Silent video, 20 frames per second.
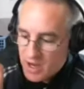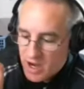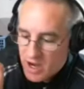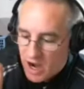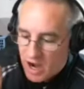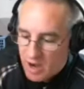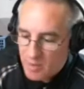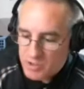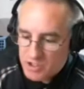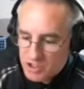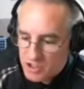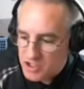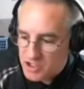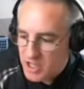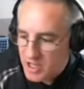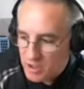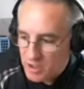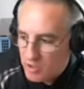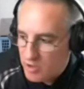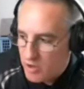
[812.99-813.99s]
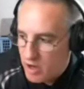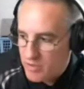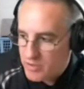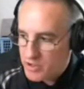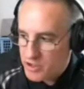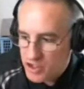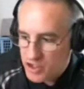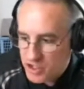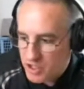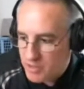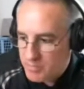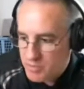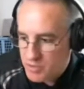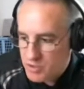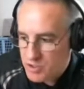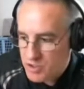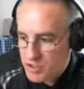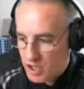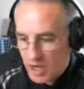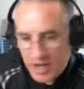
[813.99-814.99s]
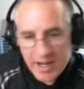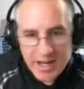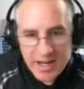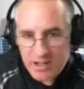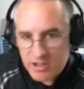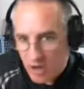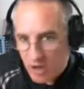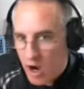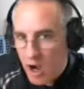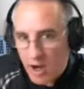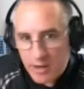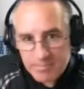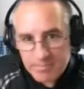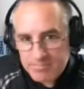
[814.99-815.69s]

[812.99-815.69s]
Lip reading: I was a sailor on the ship Shining Dawn.